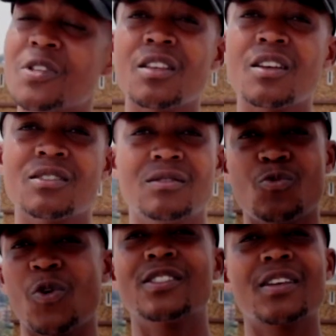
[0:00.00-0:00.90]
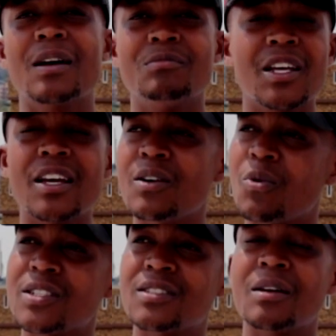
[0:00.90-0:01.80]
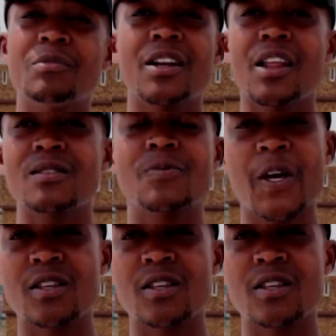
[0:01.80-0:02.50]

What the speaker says: be there. One time there, one time another